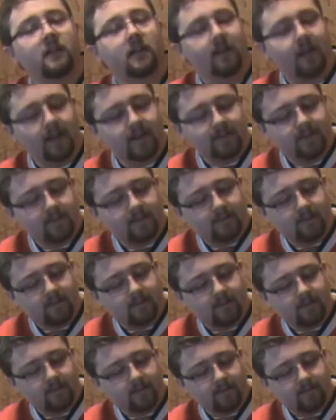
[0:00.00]
Alright.
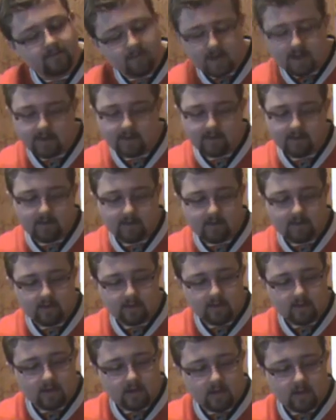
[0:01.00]
Fine.
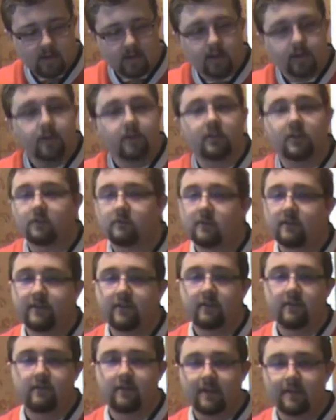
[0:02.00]
You can
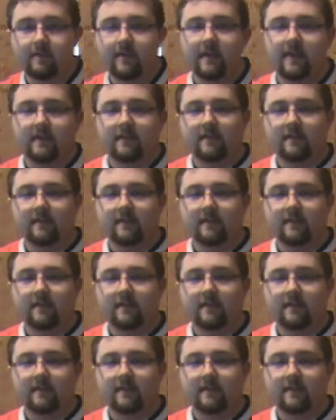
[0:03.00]
review it with me.